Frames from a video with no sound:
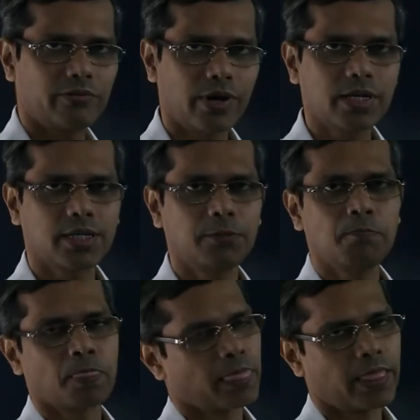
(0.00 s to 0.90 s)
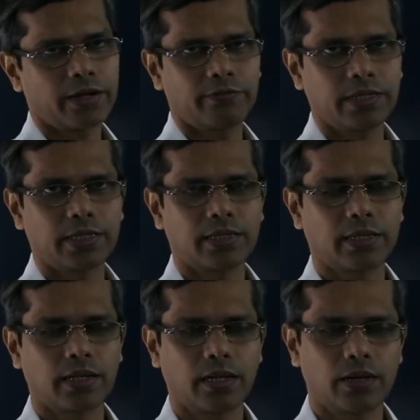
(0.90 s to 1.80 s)
function that we
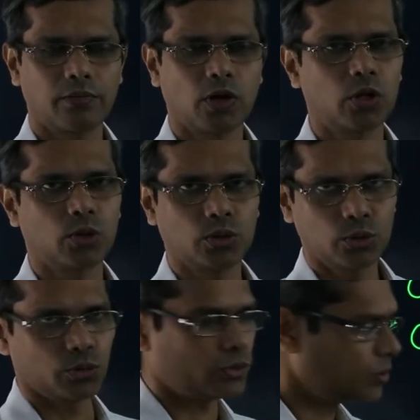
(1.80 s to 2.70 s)
want to use.